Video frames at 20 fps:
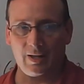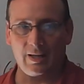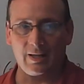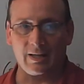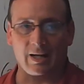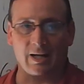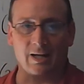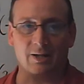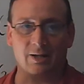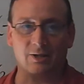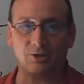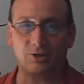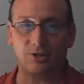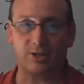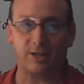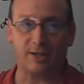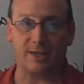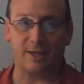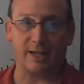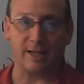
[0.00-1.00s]
Now here's
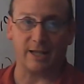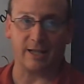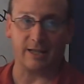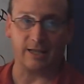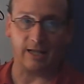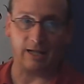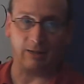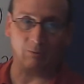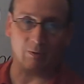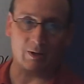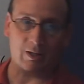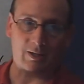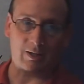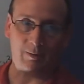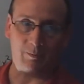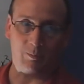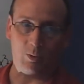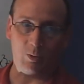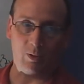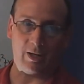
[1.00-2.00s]
the thing I want to
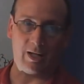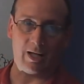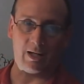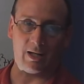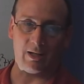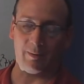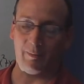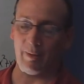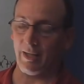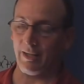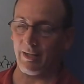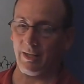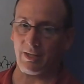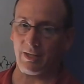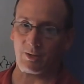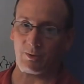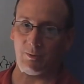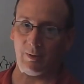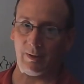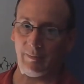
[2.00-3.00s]
point out about this
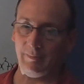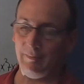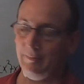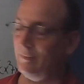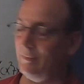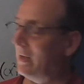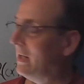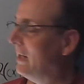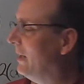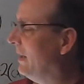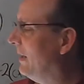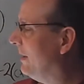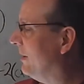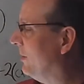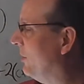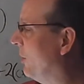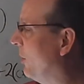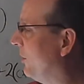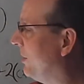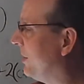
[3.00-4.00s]
one.
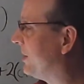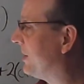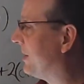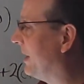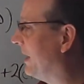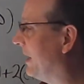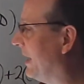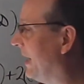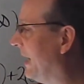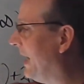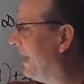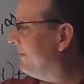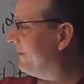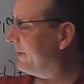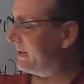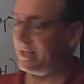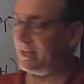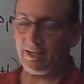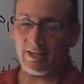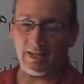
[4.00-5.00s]
Notice that I have a
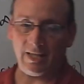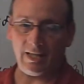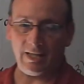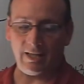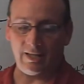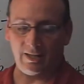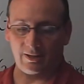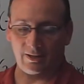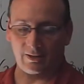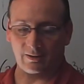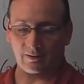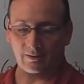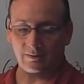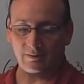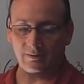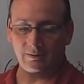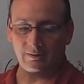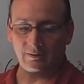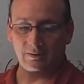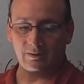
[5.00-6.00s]
c here,
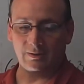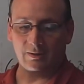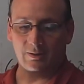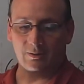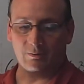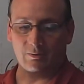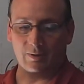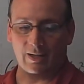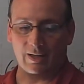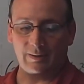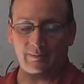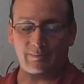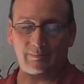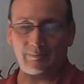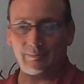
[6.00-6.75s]
right?